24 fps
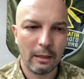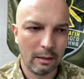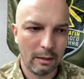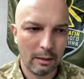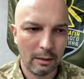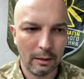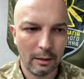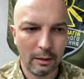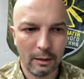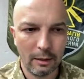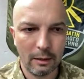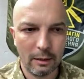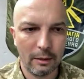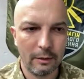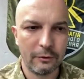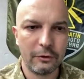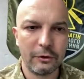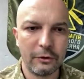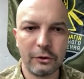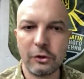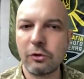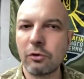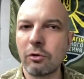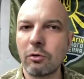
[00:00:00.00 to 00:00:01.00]
uh,
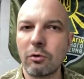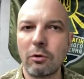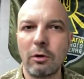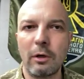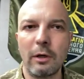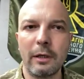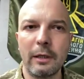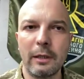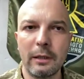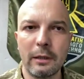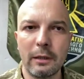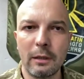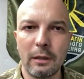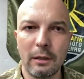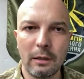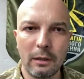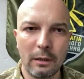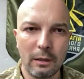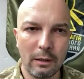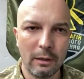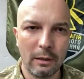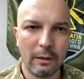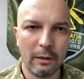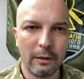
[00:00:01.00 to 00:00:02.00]
destroy
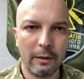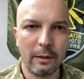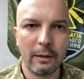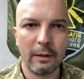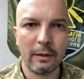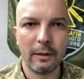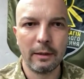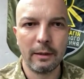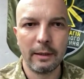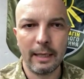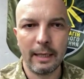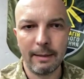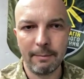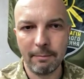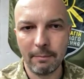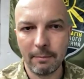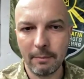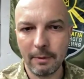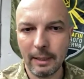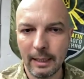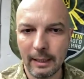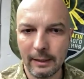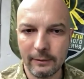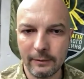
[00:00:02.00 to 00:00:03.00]
uh, them
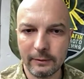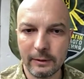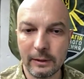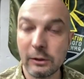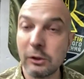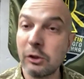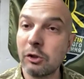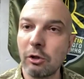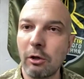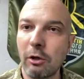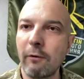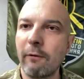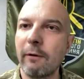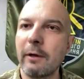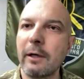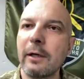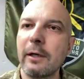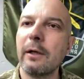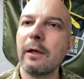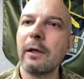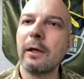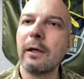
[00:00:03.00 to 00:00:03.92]
as a sovereign